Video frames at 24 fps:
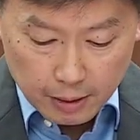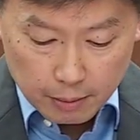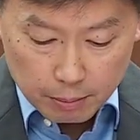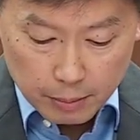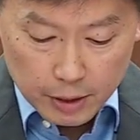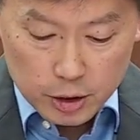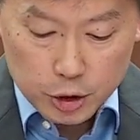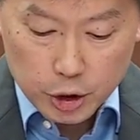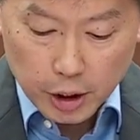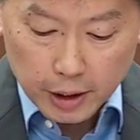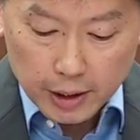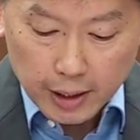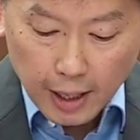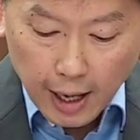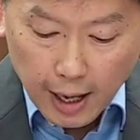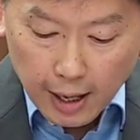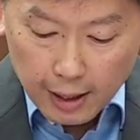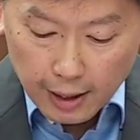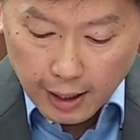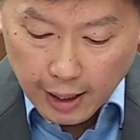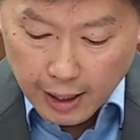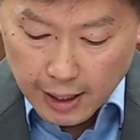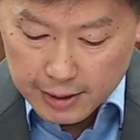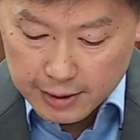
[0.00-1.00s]
Ms. Janet
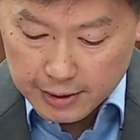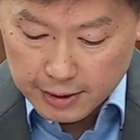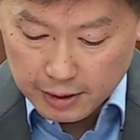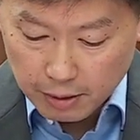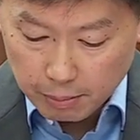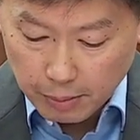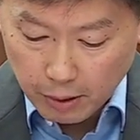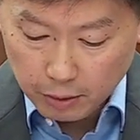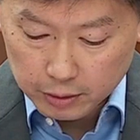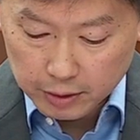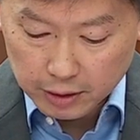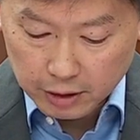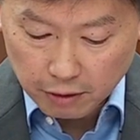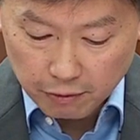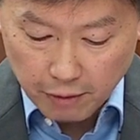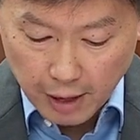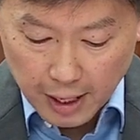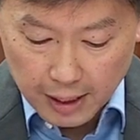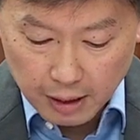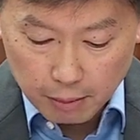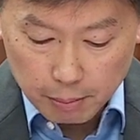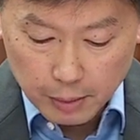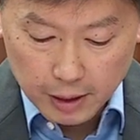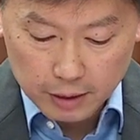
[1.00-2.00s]
Ang asked about the
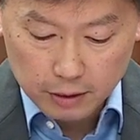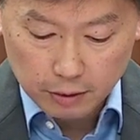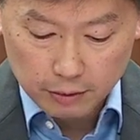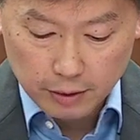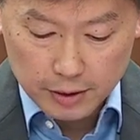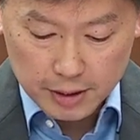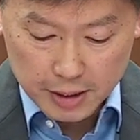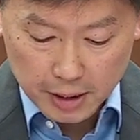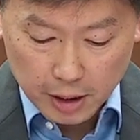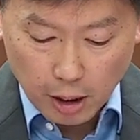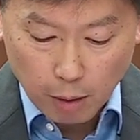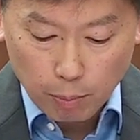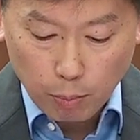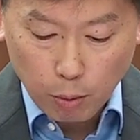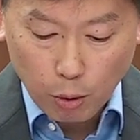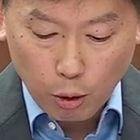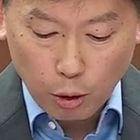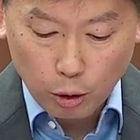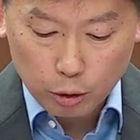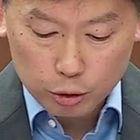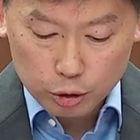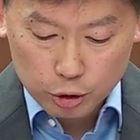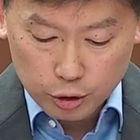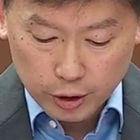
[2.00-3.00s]
development of the
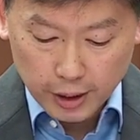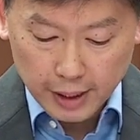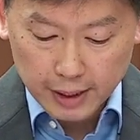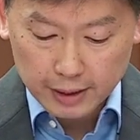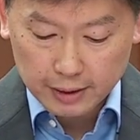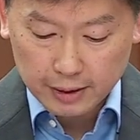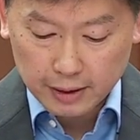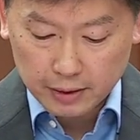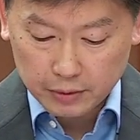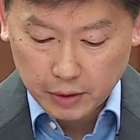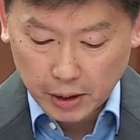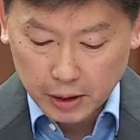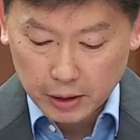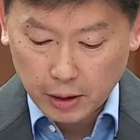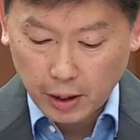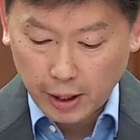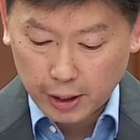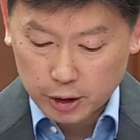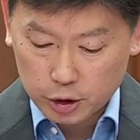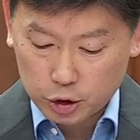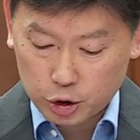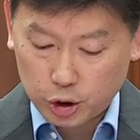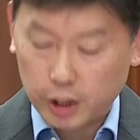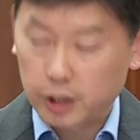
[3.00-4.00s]
Singapore Trade Data
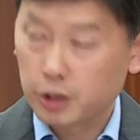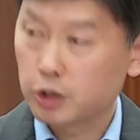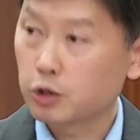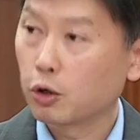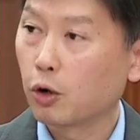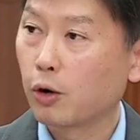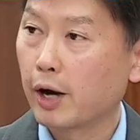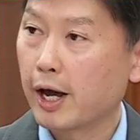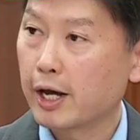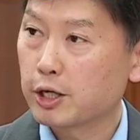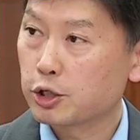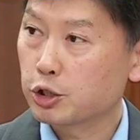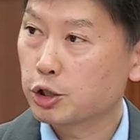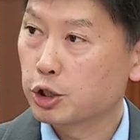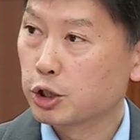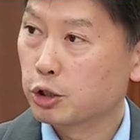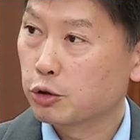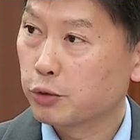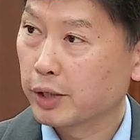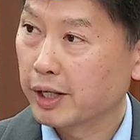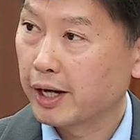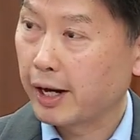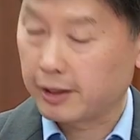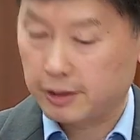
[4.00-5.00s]
Exchange, or SG
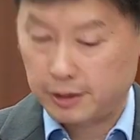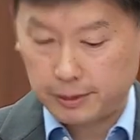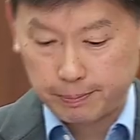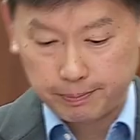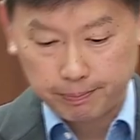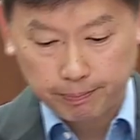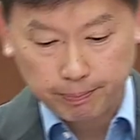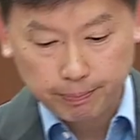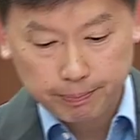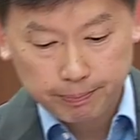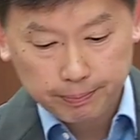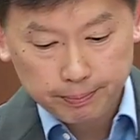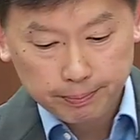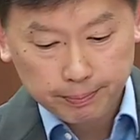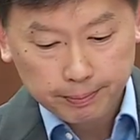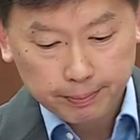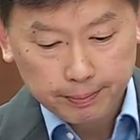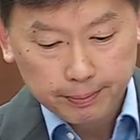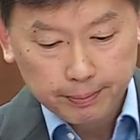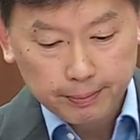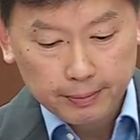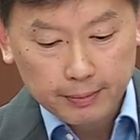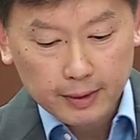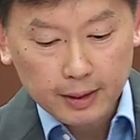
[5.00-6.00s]
TradeX.
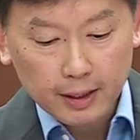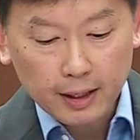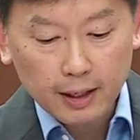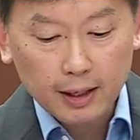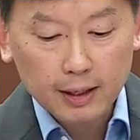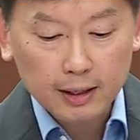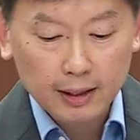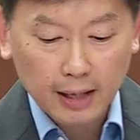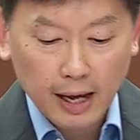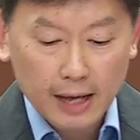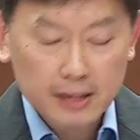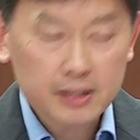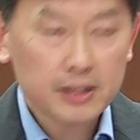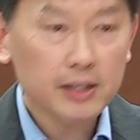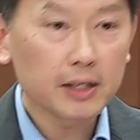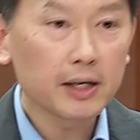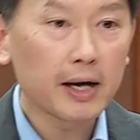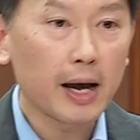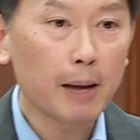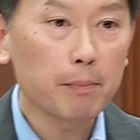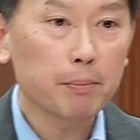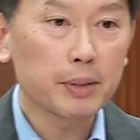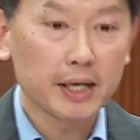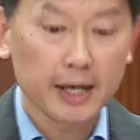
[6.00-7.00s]
Last year,
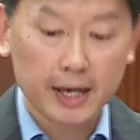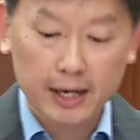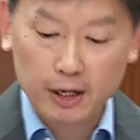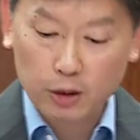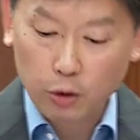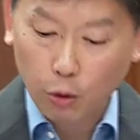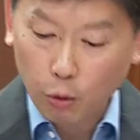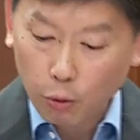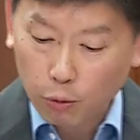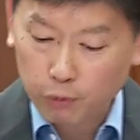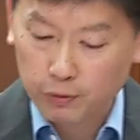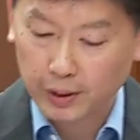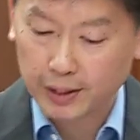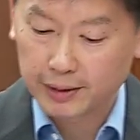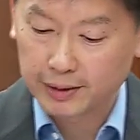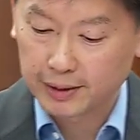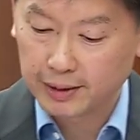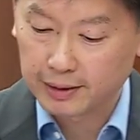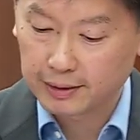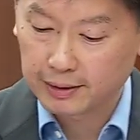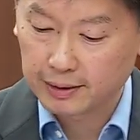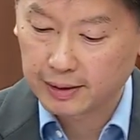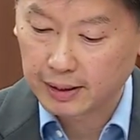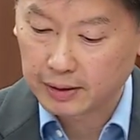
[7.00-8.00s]
MPA
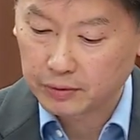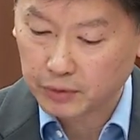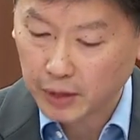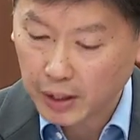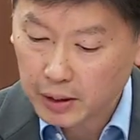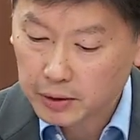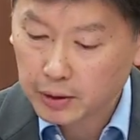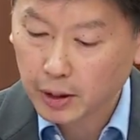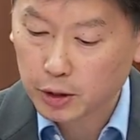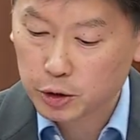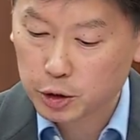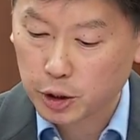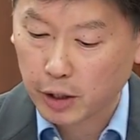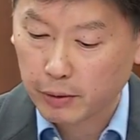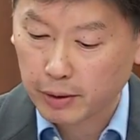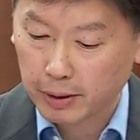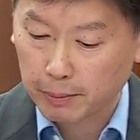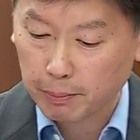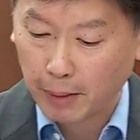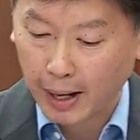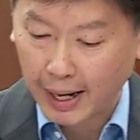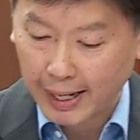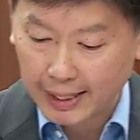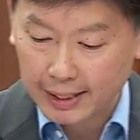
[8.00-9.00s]
co-funded a data sharing
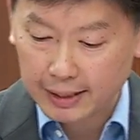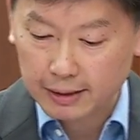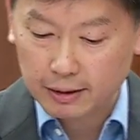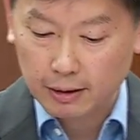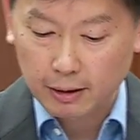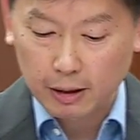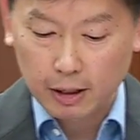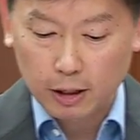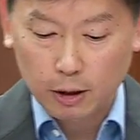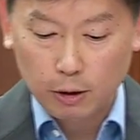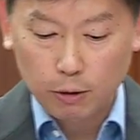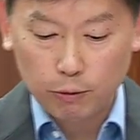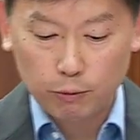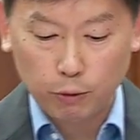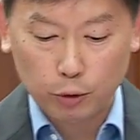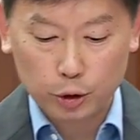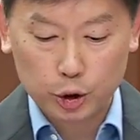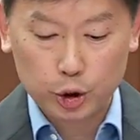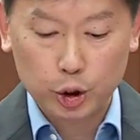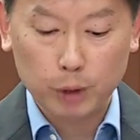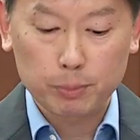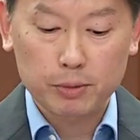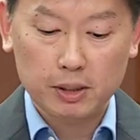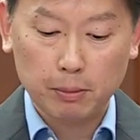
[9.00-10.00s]
pilot for
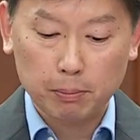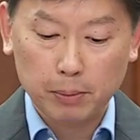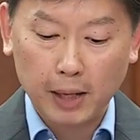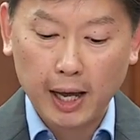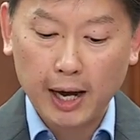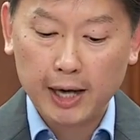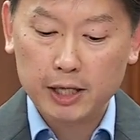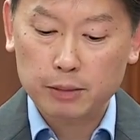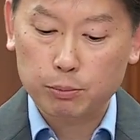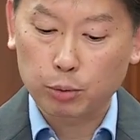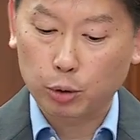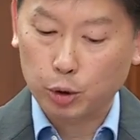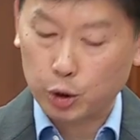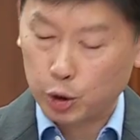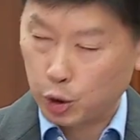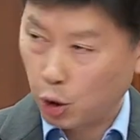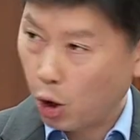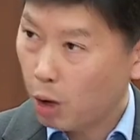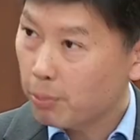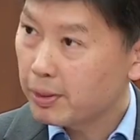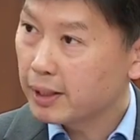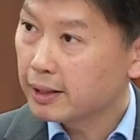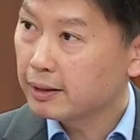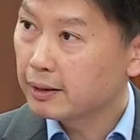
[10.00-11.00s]
ship supplies
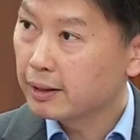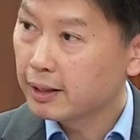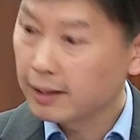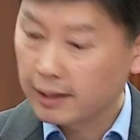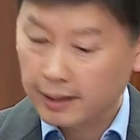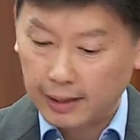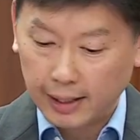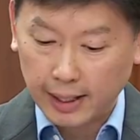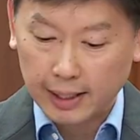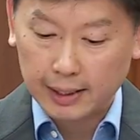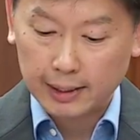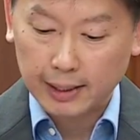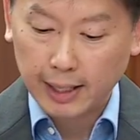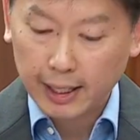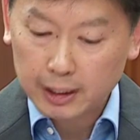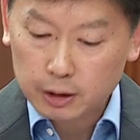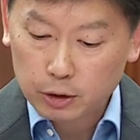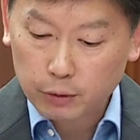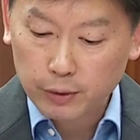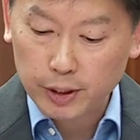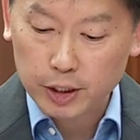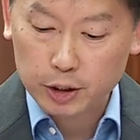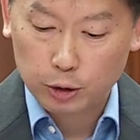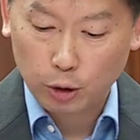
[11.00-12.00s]
procurement and
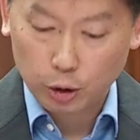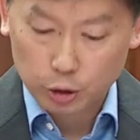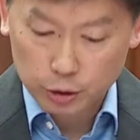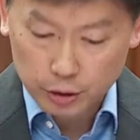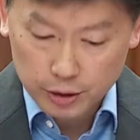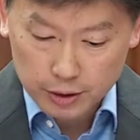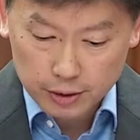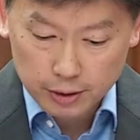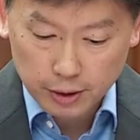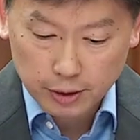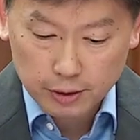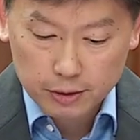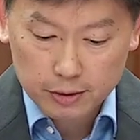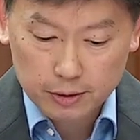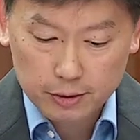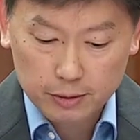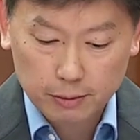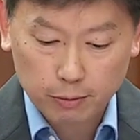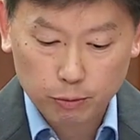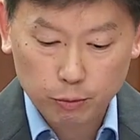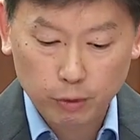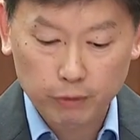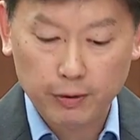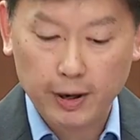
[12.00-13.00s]
lighterage logistics
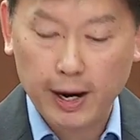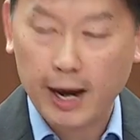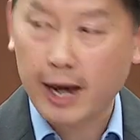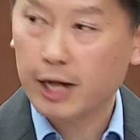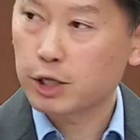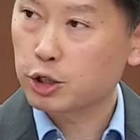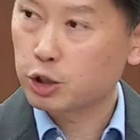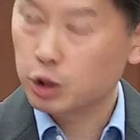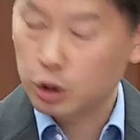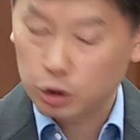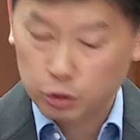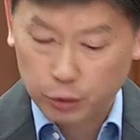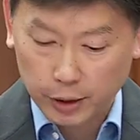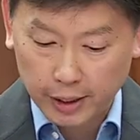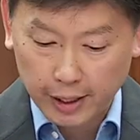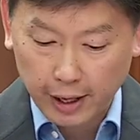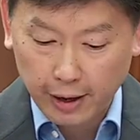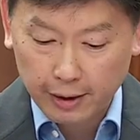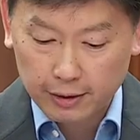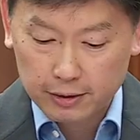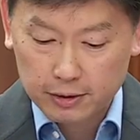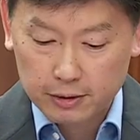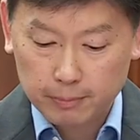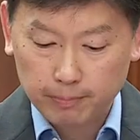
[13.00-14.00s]
with SG
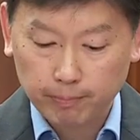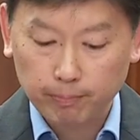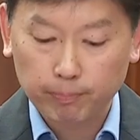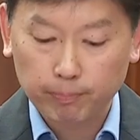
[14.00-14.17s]
TradeX,